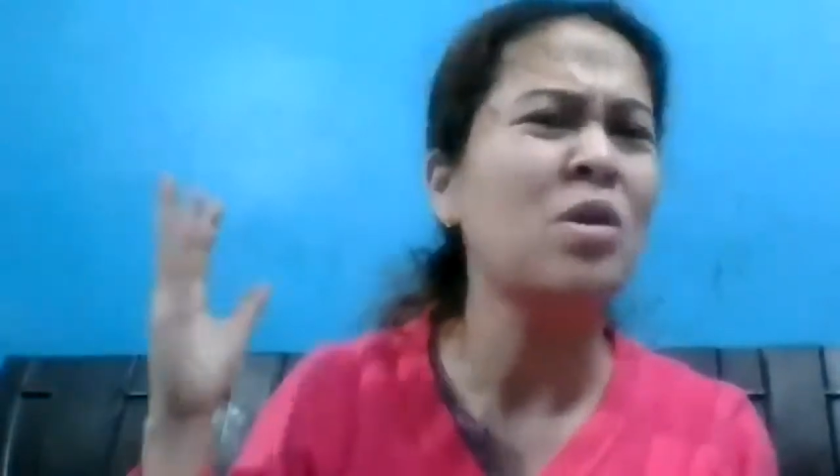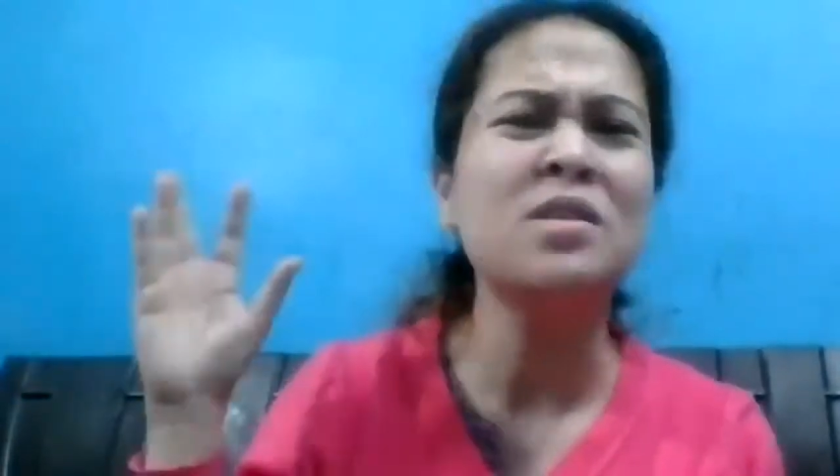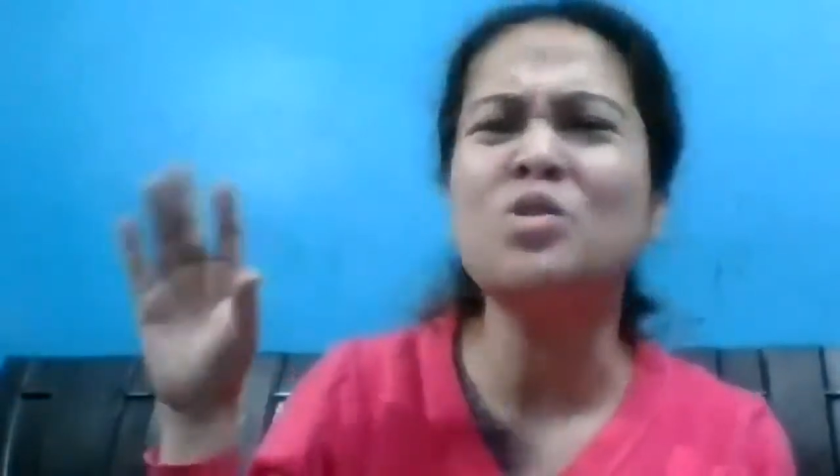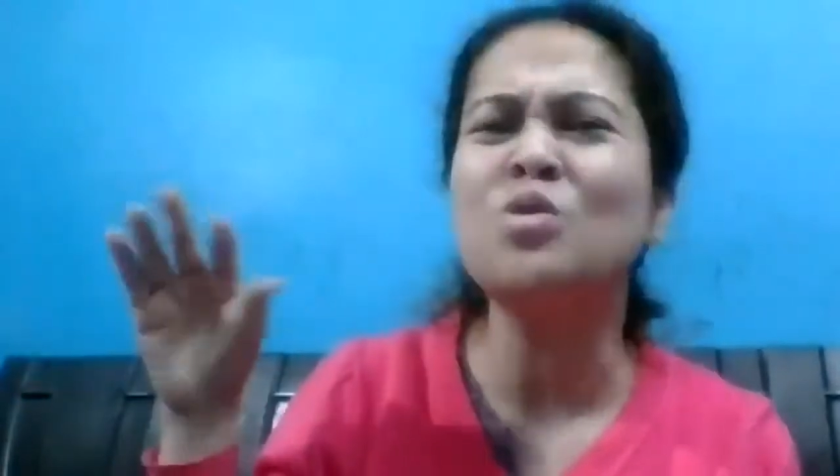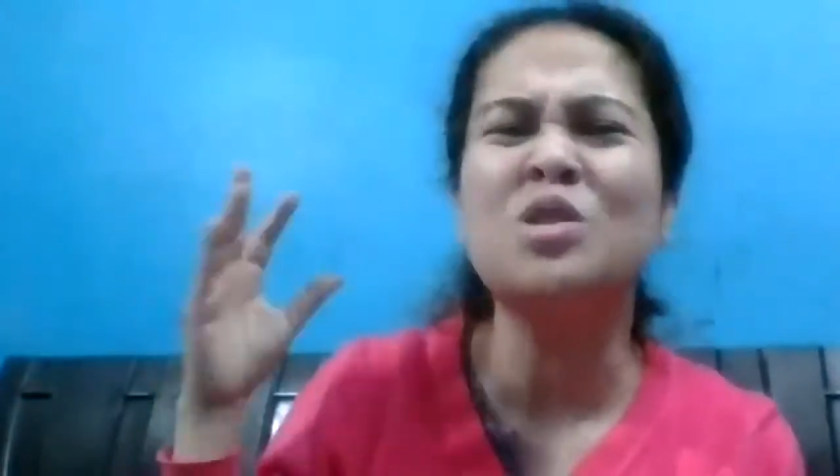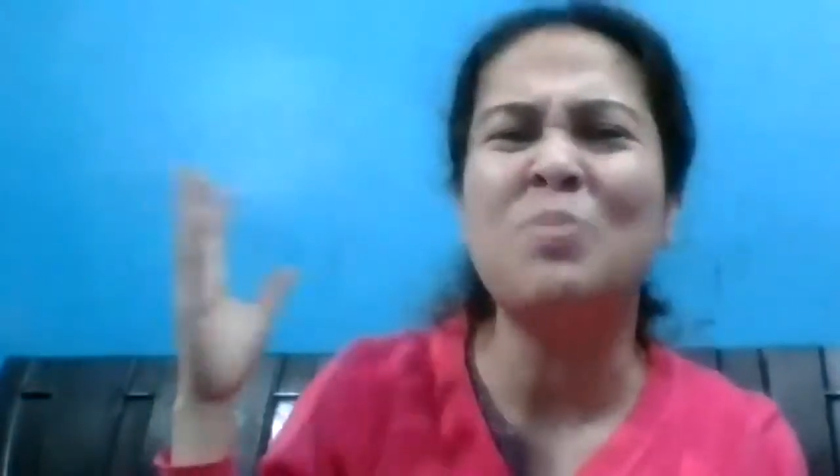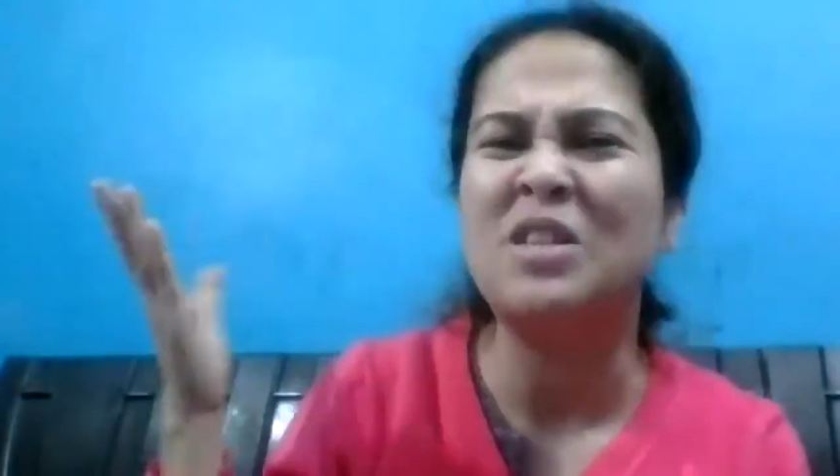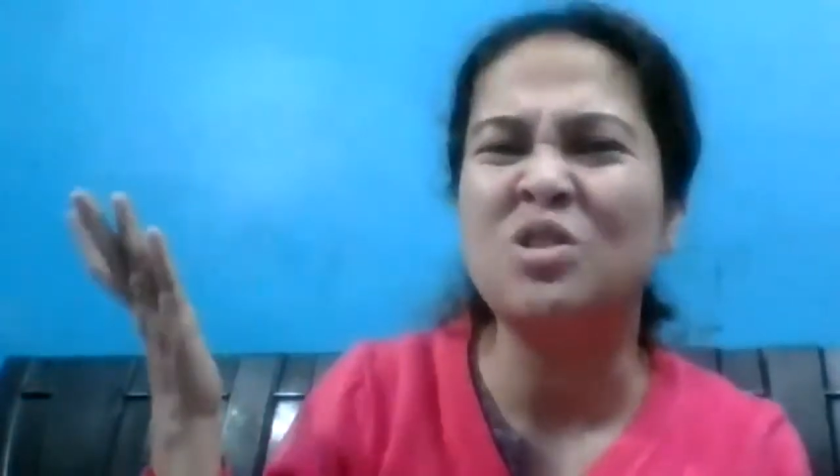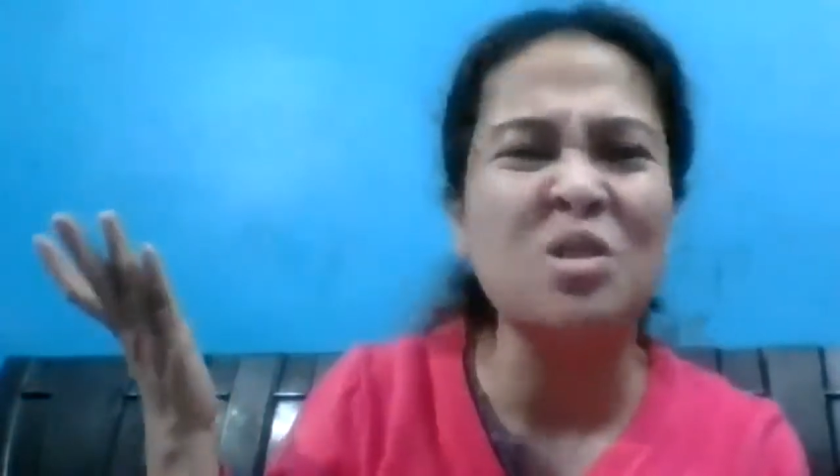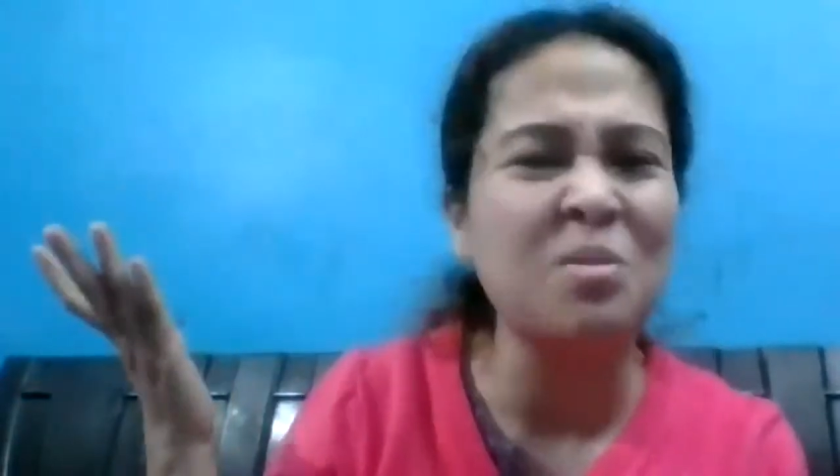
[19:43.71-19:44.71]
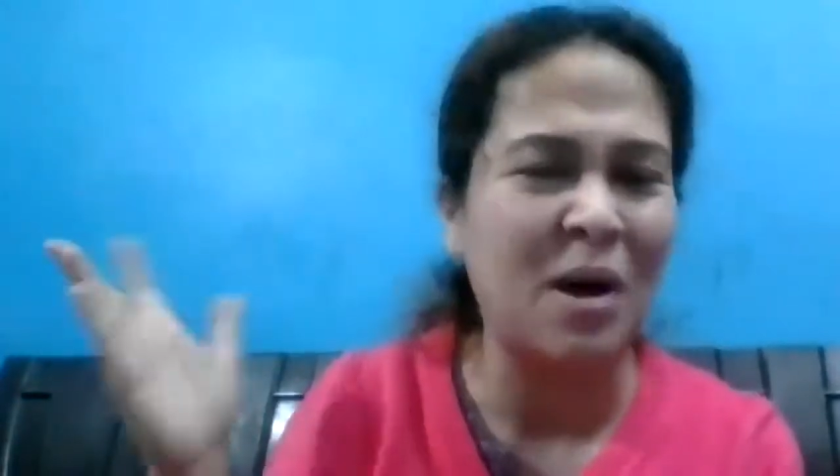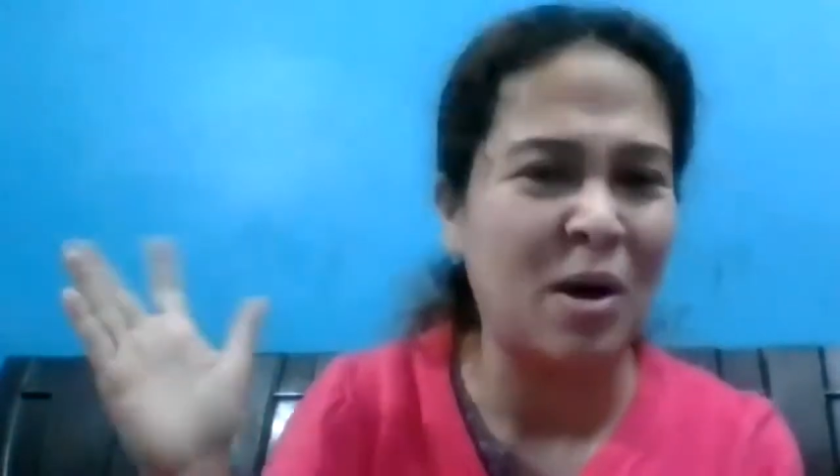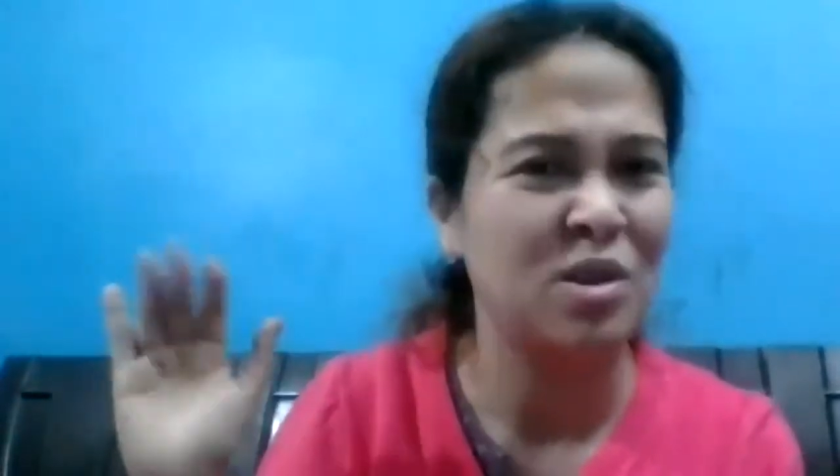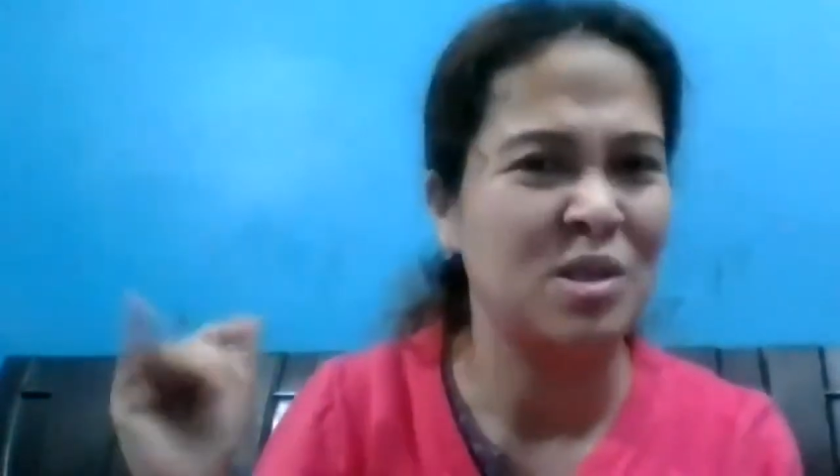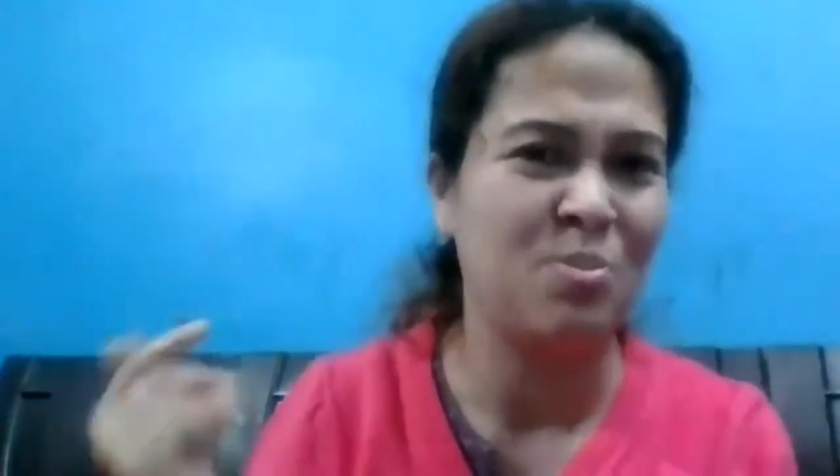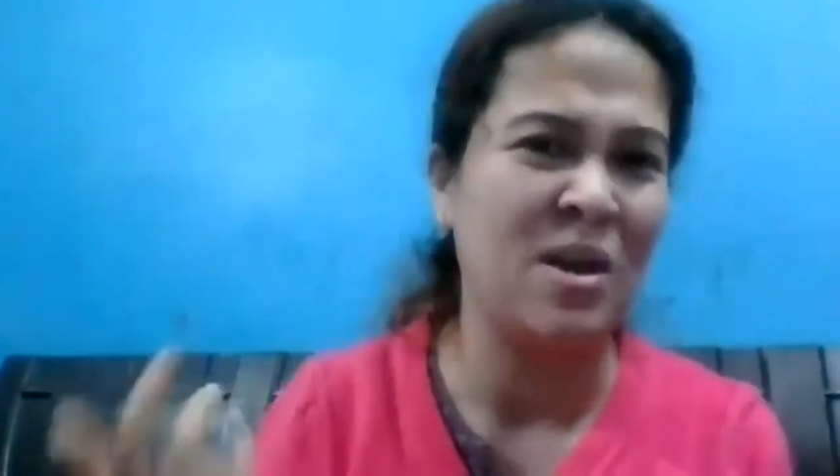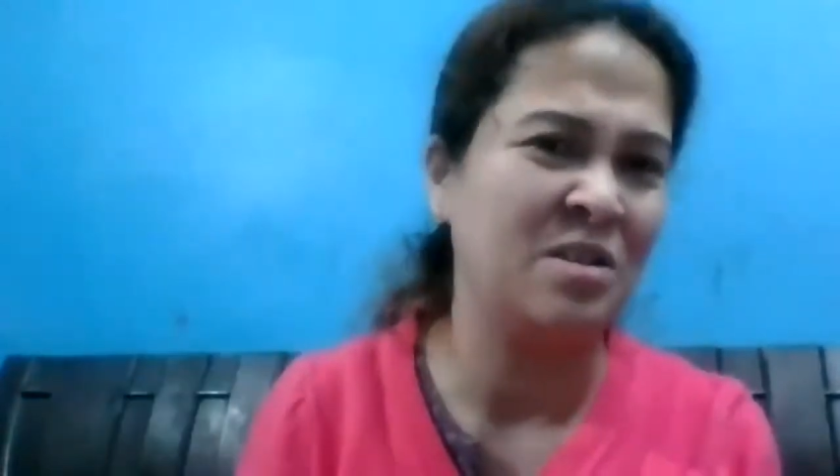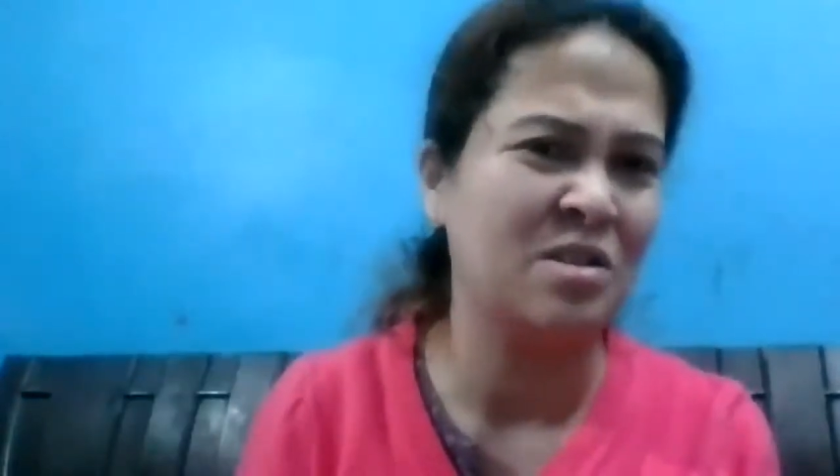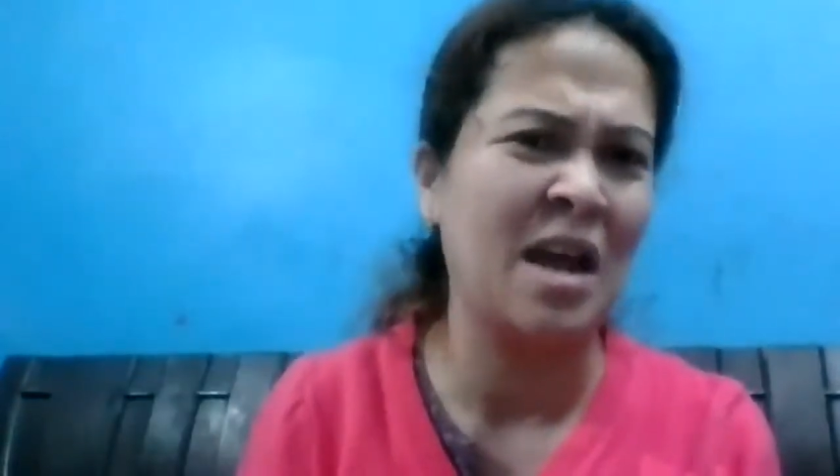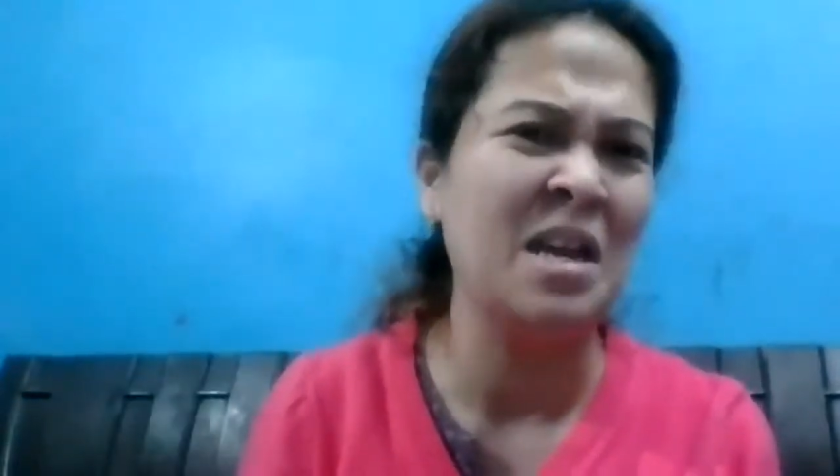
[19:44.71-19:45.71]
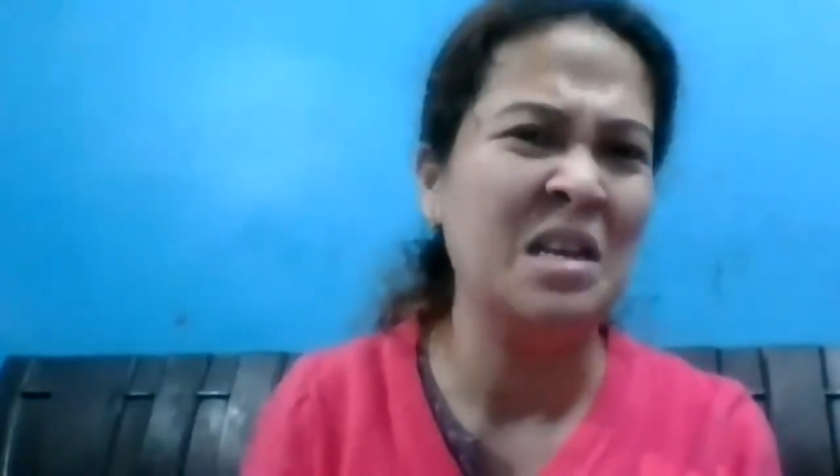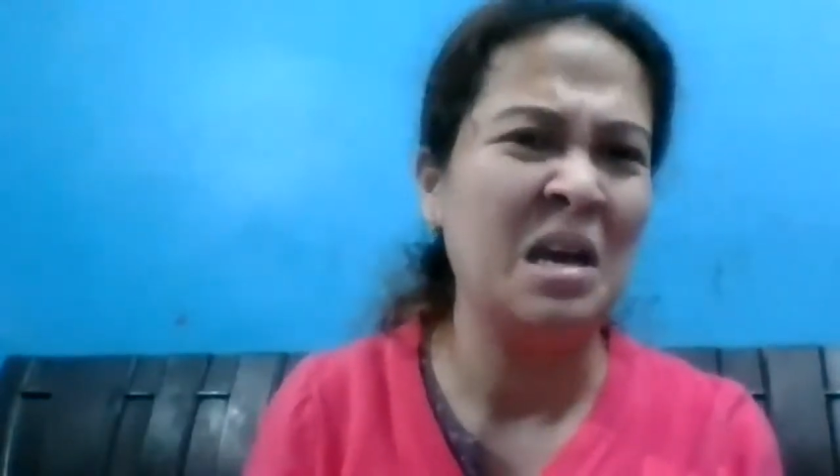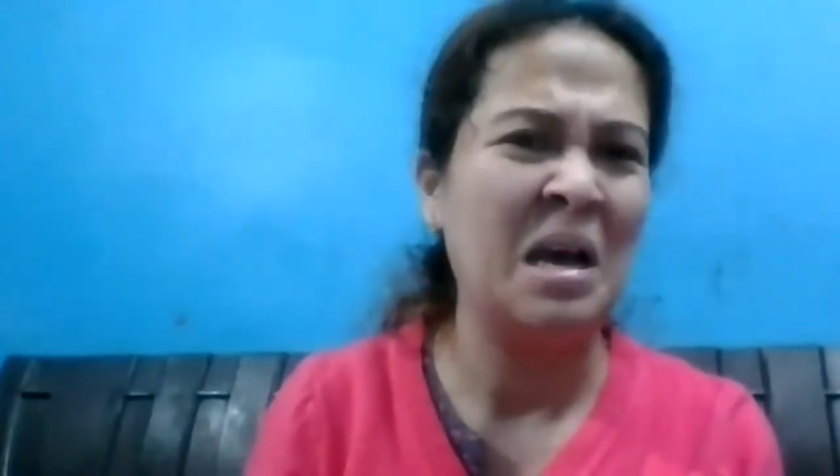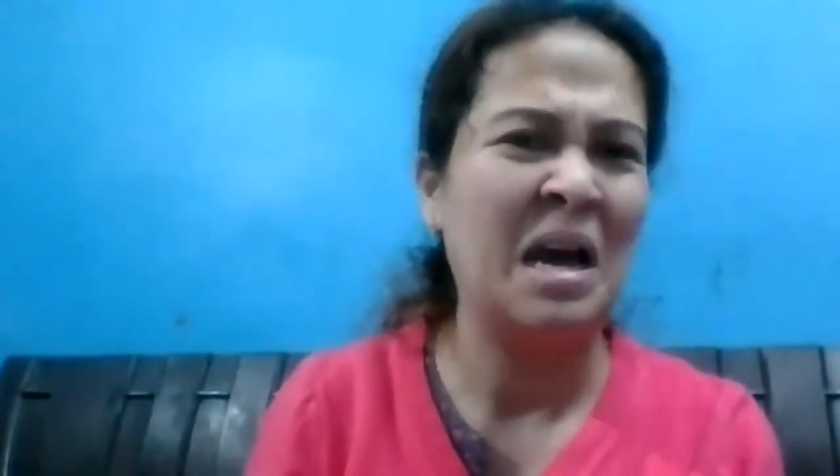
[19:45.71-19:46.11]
what is so special about this belt, right?